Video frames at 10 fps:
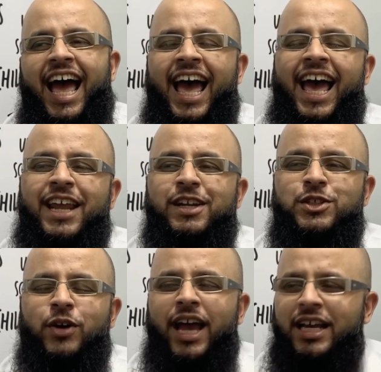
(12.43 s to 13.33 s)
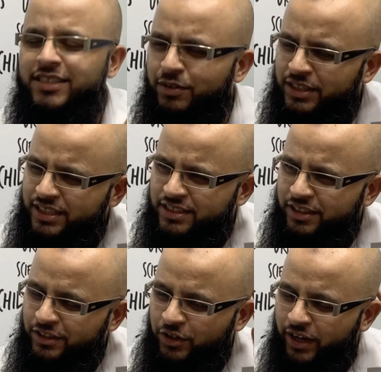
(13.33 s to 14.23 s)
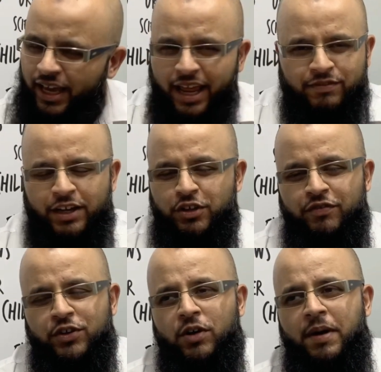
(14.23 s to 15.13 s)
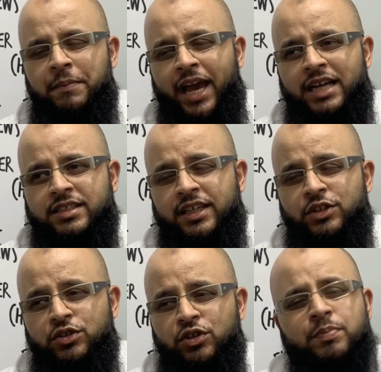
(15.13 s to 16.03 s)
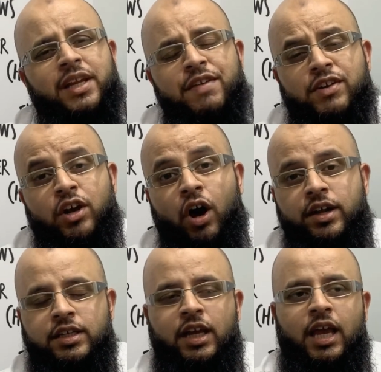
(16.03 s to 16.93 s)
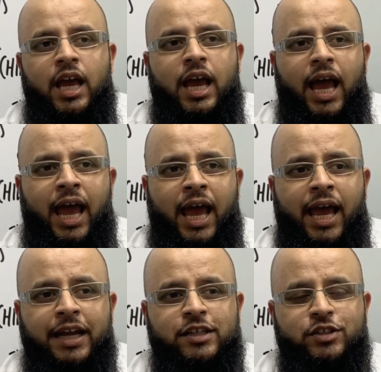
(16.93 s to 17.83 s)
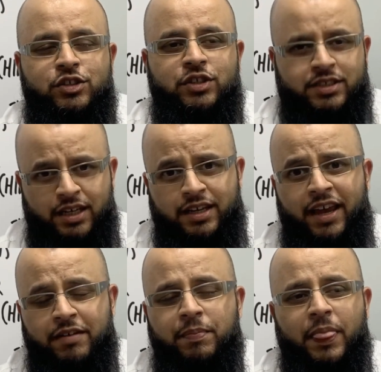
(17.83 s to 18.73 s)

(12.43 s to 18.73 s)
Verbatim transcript: And so I asked her, sister, you know, can, if, I, if you don't mind me asking, do you believe in God? And she said, yeah.